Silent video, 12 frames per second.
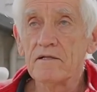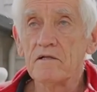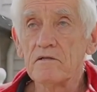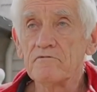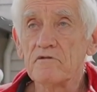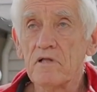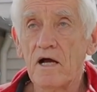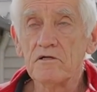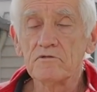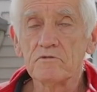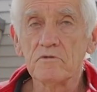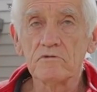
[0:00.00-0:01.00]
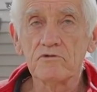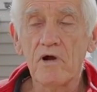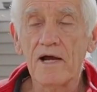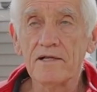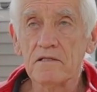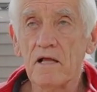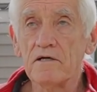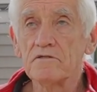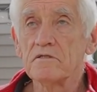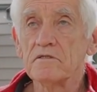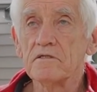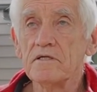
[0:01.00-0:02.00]
to live close or train close
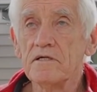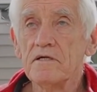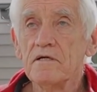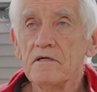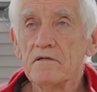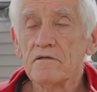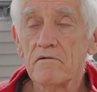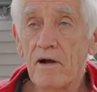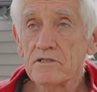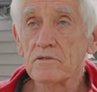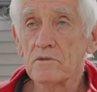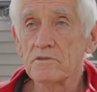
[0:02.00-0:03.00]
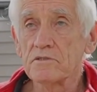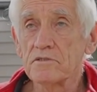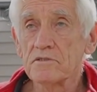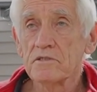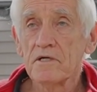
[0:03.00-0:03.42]
to the race courses.